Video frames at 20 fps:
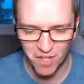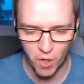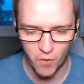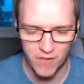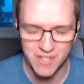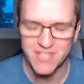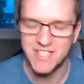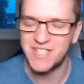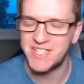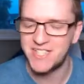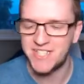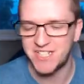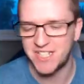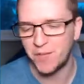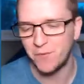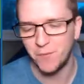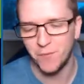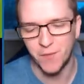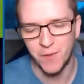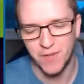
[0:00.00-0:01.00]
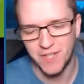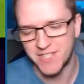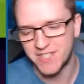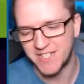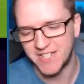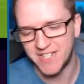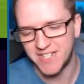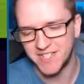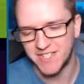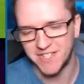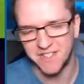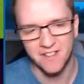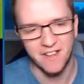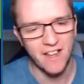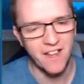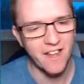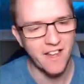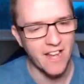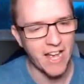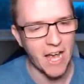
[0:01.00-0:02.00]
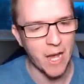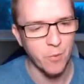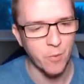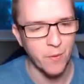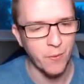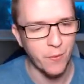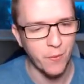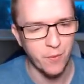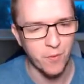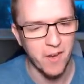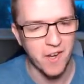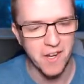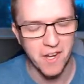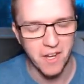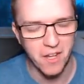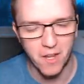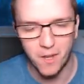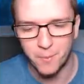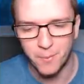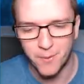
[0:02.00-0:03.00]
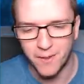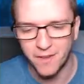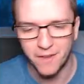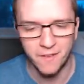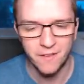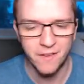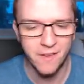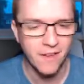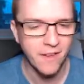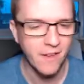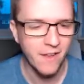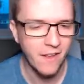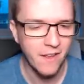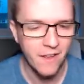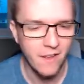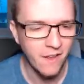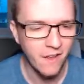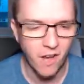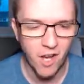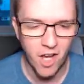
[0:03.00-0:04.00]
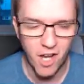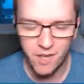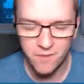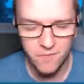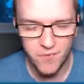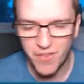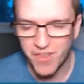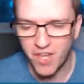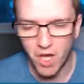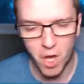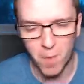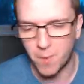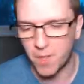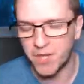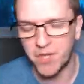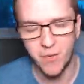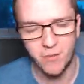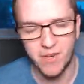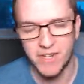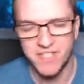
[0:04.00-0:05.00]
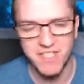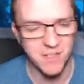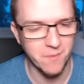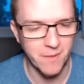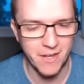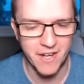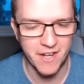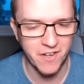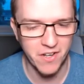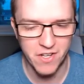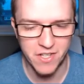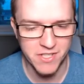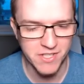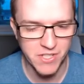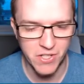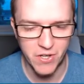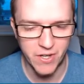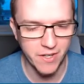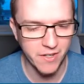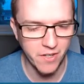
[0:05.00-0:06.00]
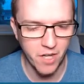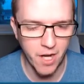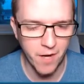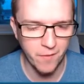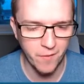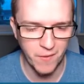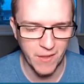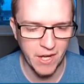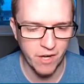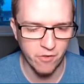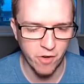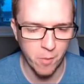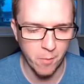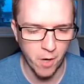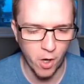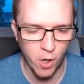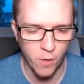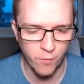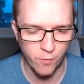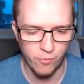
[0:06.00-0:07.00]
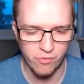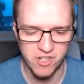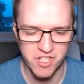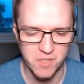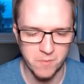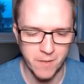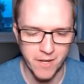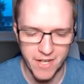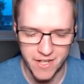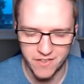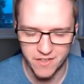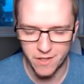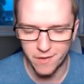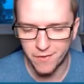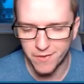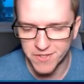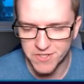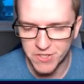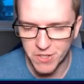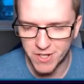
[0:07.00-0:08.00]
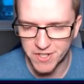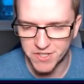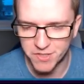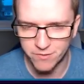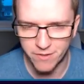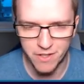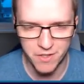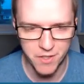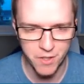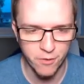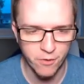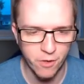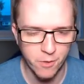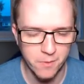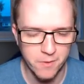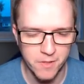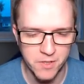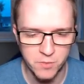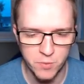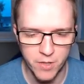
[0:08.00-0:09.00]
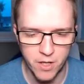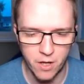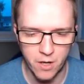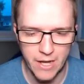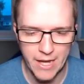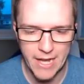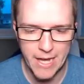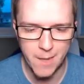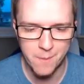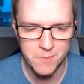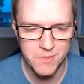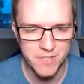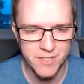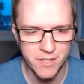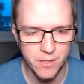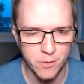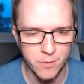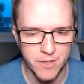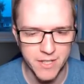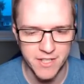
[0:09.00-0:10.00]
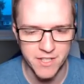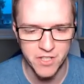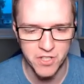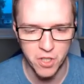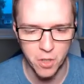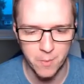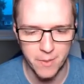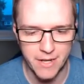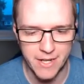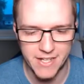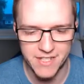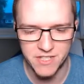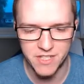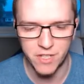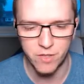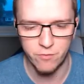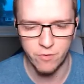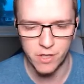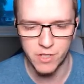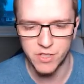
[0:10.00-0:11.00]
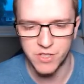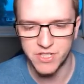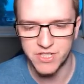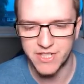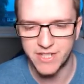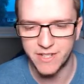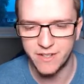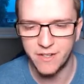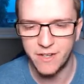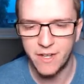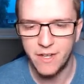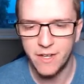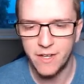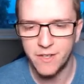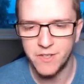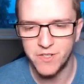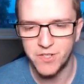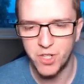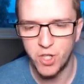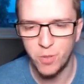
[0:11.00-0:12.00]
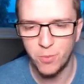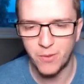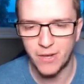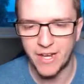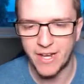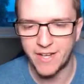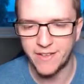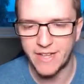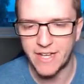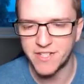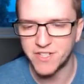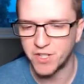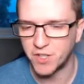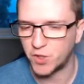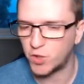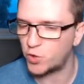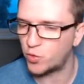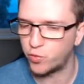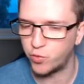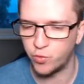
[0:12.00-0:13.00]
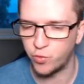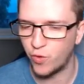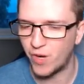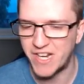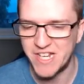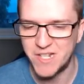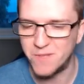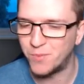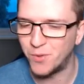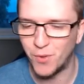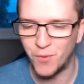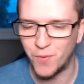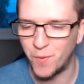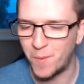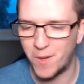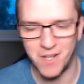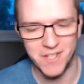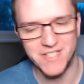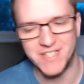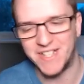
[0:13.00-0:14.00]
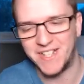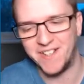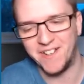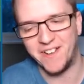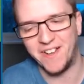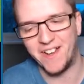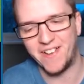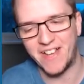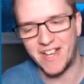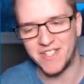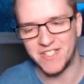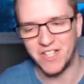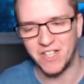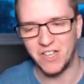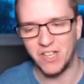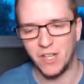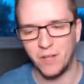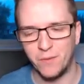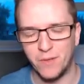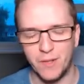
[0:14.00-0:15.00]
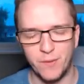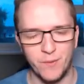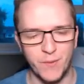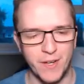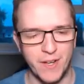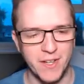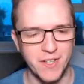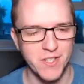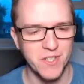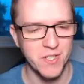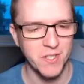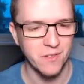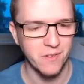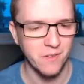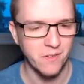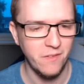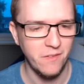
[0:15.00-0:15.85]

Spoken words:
goal. That's his 7th of the season. And we're 3-0 up here. I think I'm underestimating our side. Either that or I'm overestimating the other sides around Europe, because we are absolutely dominating the Russians here. Zubelay, that's a great ball for Martina, and that's a lovely finish.